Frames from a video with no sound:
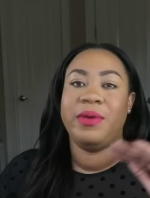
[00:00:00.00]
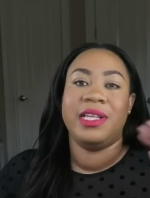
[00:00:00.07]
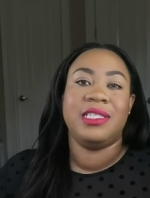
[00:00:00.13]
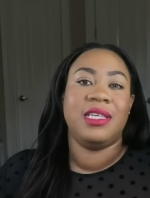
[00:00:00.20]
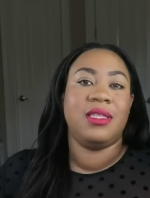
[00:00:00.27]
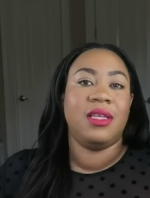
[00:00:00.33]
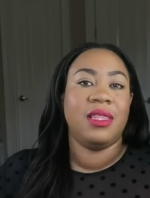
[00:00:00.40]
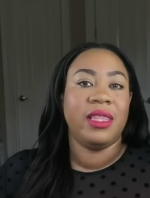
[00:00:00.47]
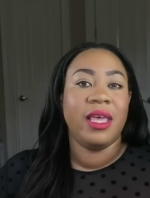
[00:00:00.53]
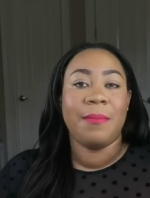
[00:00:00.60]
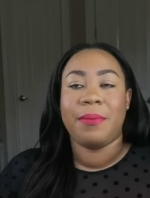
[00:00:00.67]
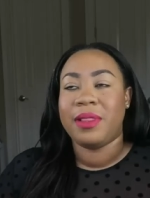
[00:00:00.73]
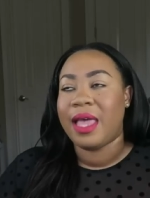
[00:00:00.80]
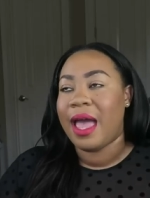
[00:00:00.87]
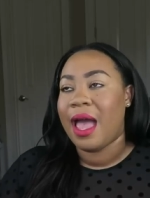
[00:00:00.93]
been to the lip
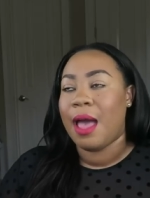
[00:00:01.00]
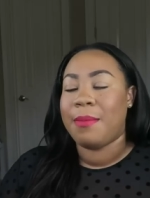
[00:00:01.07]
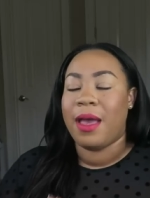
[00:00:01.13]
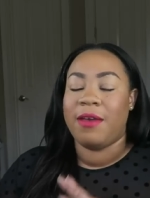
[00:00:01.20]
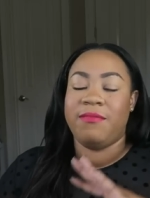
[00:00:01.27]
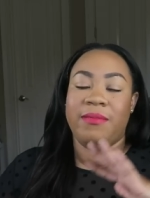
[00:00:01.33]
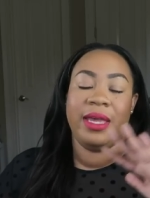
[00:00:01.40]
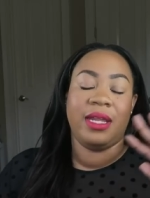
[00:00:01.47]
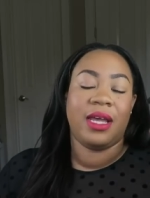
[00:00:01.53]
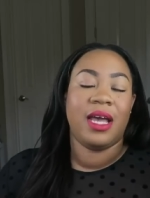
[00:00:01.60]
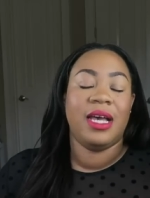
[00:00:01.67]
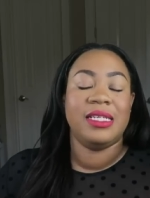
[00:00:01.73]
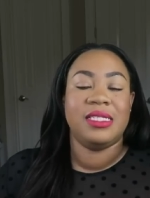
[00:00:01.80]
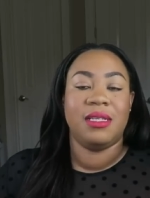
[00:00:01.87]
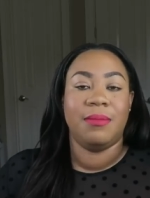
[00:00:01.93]
lab. I've made a
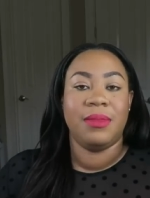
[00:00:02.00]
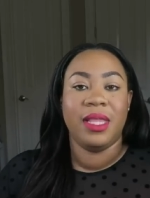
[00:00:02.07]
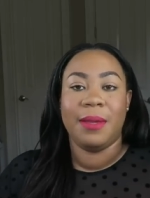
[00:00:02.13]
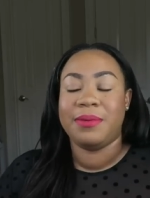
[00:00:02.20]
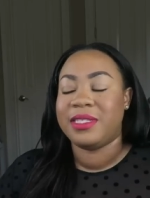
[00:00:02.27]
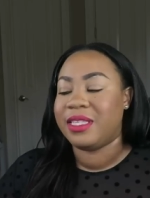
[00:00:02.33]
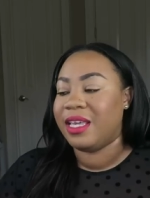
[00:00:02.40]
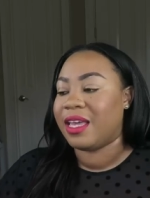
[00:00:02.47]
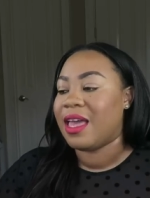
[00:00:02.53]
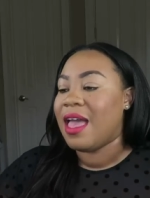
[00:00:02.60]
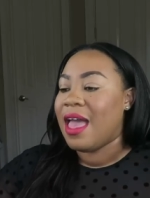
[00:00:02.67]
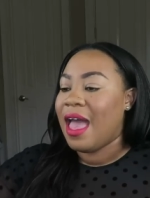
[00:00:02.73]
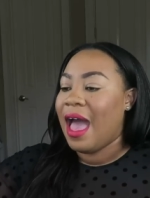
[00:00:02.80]
custom lipstick.